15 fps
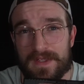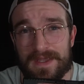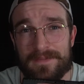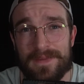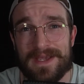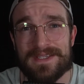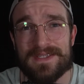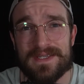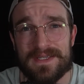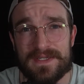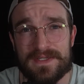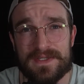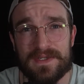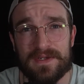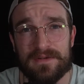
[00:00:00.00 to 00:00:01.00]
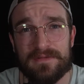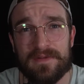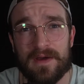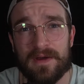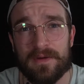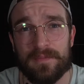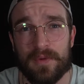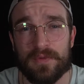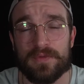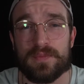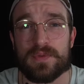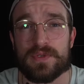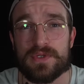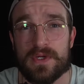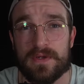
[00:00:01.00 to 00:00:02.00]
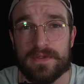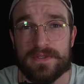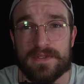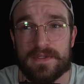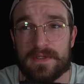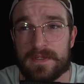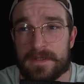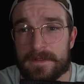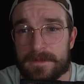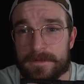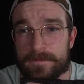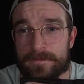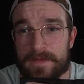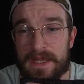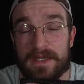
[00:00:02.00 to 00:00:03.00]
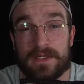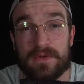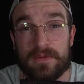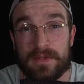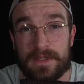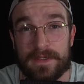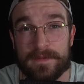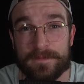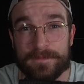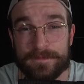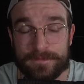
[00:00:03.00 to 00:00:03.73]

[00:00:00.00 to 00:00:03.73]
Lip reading: It makes it easier to fire multiple shots accurately.